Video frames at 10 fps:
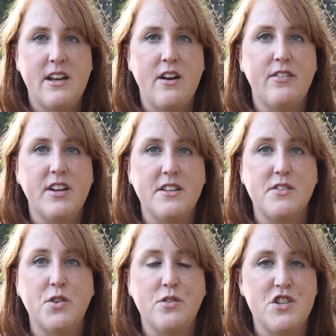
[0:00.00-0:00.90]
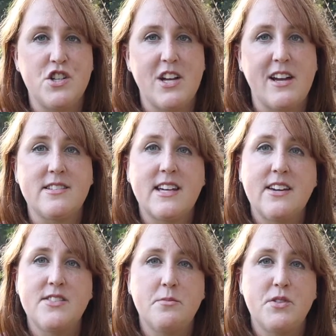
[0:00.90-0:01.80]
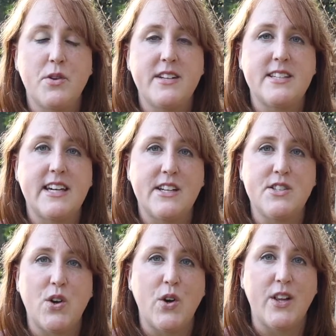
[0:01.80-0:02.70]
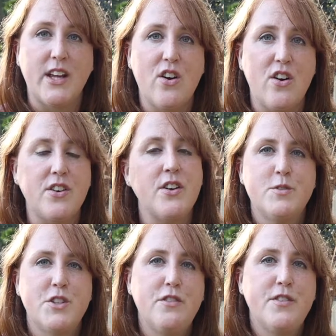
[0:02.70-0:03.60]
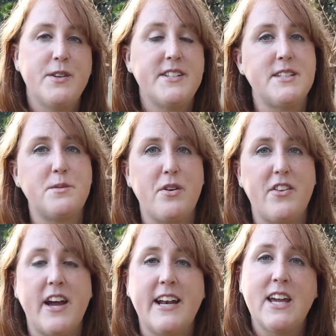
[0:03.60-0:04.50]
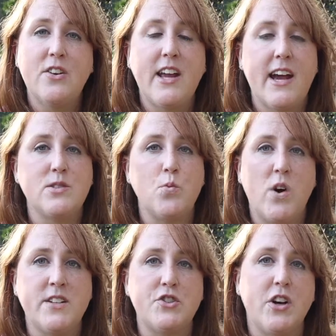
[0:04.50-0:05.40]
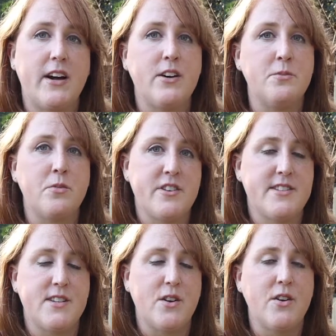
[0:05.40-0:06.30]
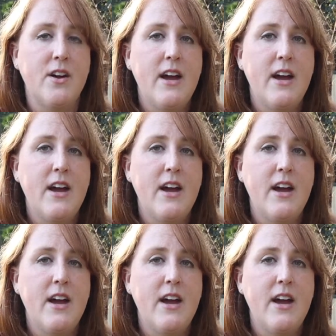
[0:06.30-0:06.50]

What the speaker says: of his Gucci shares and gives them to his kids early on. Rodolfo is his brother, and he only has one child, Maurizio.